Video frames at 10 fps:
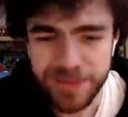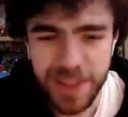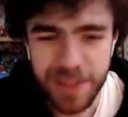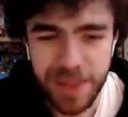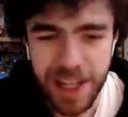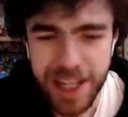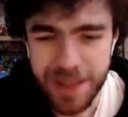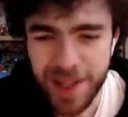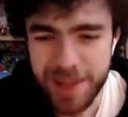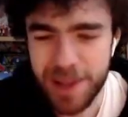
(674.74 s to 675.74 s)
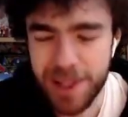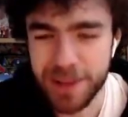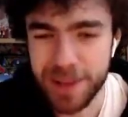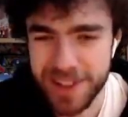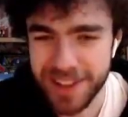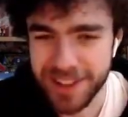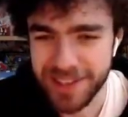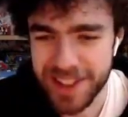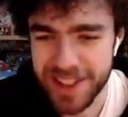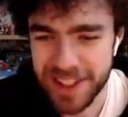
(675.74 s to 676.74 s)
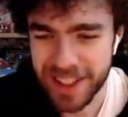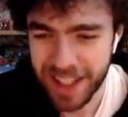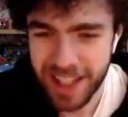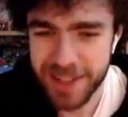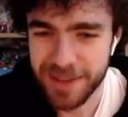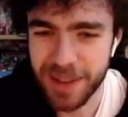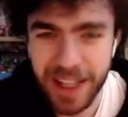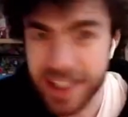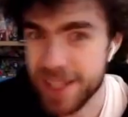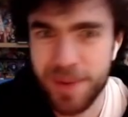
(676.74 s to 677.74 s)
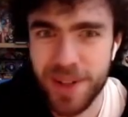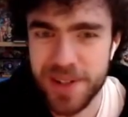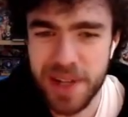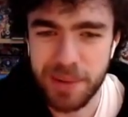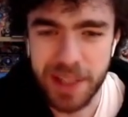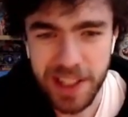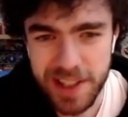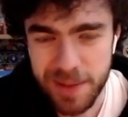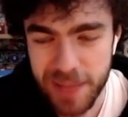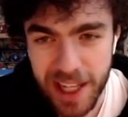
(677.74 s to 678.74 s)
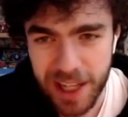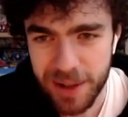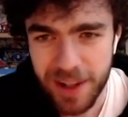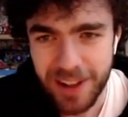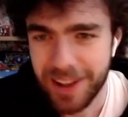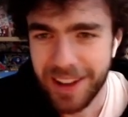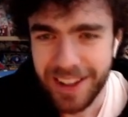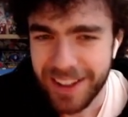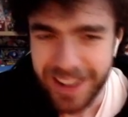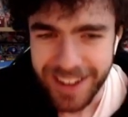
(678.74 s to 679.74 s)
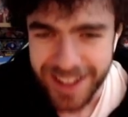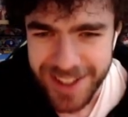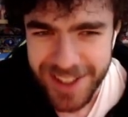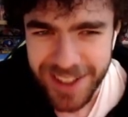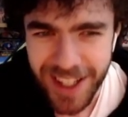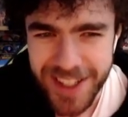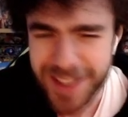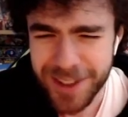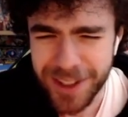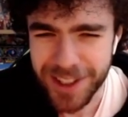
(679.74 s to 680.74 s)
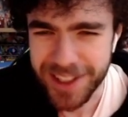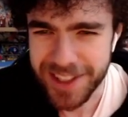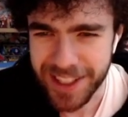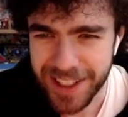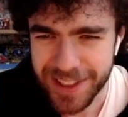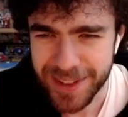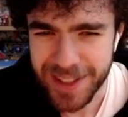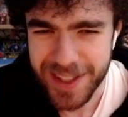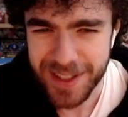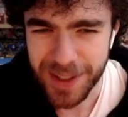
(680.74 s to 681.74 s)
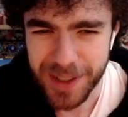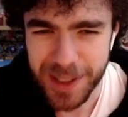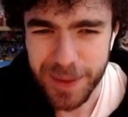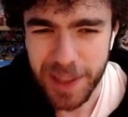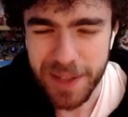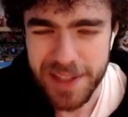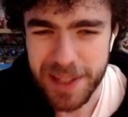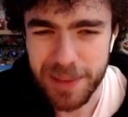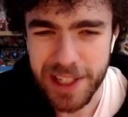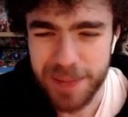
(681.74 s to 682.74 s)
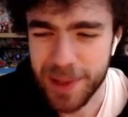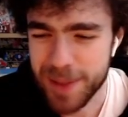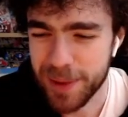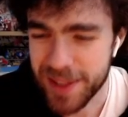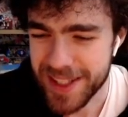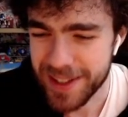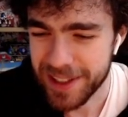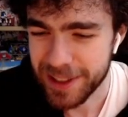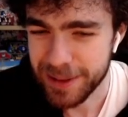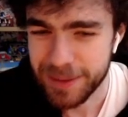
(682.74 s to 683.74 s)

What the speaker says: my Adamancipator Risen, which is a negate for any spell and trap cards, and now he's just kind of screwed because he can't use his only way of summoning his boss monster out.